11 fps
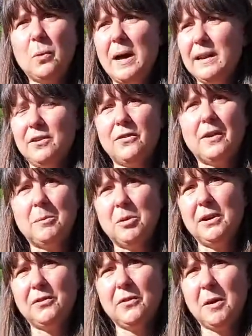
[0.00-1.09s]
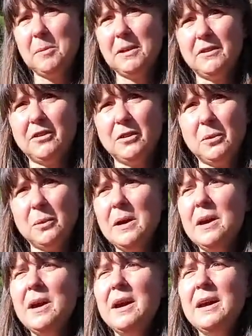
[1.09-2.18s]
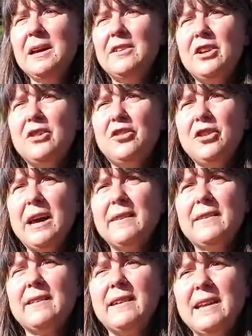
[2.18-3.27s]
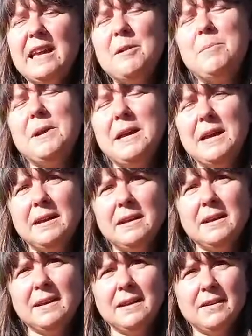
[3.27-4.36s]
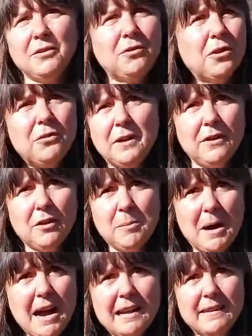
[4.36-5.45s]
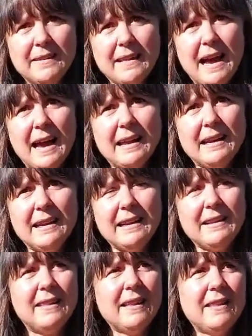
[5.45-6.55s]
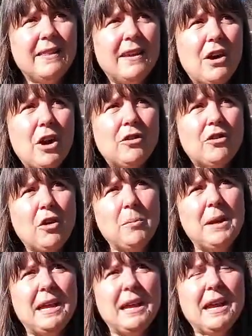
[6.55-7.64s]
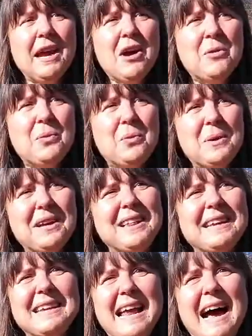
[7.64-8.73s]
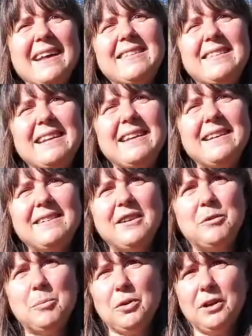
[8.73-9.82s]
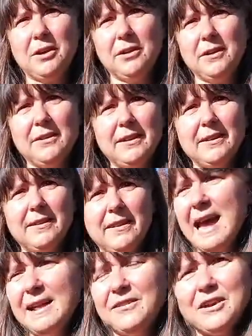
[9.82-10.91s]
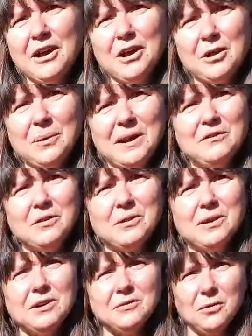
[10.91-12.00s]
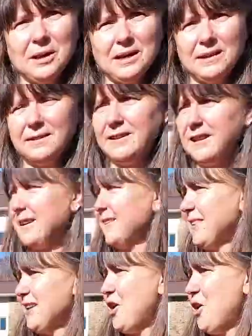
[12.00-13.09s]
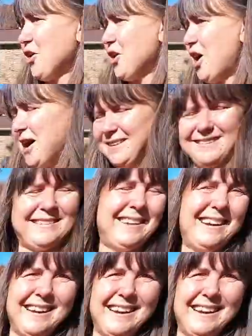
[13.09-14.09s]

wanting to farm or is farming to just keep in the forefront of their minds that there are so many really nasty tick-borne illnesses. And so if you can avoid ticks at all costs,